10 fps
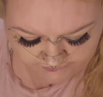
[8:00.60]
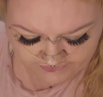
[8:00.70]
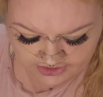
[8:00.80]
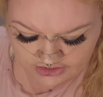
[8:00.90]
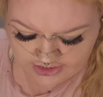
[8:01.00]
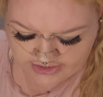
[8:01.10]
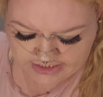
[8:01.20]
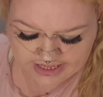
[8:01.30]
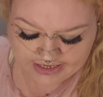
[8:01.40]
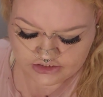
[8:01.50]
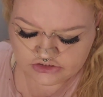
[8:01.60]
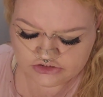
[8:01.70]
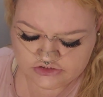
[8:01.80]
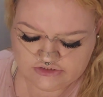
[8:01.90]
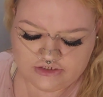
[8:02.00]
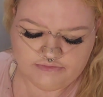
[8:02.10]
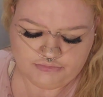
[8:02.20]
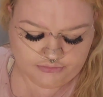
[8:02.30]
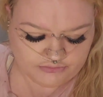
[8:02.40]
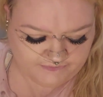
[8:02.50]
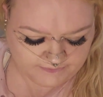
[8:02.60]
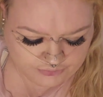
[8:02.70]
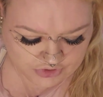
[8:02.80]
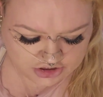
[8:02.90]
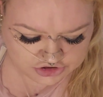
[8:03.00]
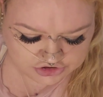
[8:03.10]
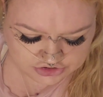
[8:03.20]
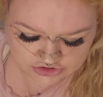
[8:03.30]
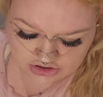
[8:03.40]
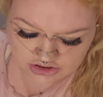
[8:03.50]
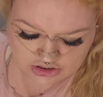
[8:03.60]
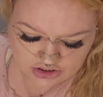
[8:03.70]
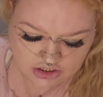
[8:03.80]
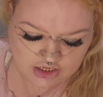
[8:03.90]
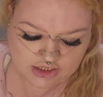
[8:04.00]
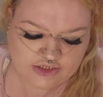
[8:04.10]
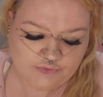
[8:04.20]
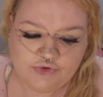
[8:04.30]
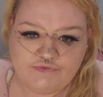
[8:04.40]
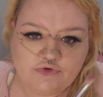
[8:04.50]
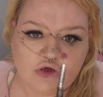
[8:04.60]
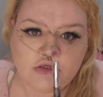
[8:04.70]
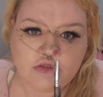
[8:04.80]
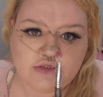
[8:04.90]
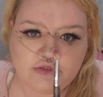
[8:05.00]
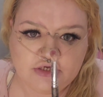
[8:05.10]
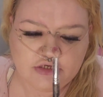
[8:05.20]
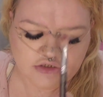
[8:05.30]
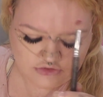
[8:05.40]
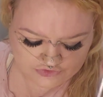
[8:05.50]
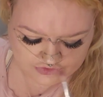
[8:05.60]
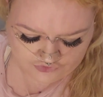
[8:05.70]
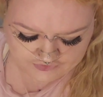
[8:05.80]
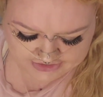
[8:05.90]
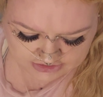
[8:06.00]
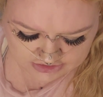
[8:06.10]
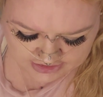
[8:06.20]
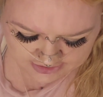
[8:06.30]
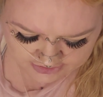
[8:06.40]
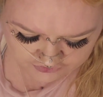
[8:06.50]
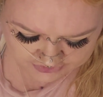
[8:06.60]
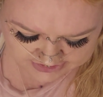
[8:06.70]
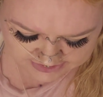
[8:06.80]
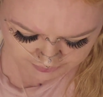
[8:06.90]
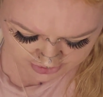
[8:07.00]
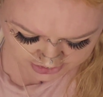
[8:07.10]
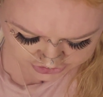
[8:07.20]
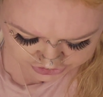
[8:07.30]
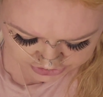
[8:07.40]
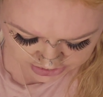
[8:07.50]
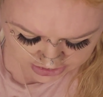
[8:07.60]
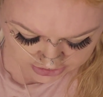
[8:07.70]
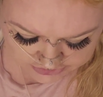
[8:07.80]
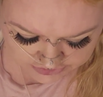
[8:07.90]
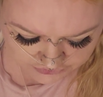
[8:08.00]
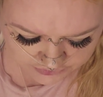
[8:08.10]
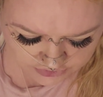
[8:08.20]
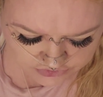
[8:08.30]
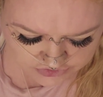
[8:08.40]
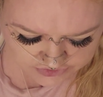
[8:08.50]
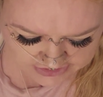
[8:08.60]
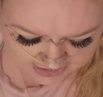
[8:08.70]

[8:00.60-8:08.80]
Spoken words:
fine line and angled brush. And then we've got the crease brush. So I don't want to go too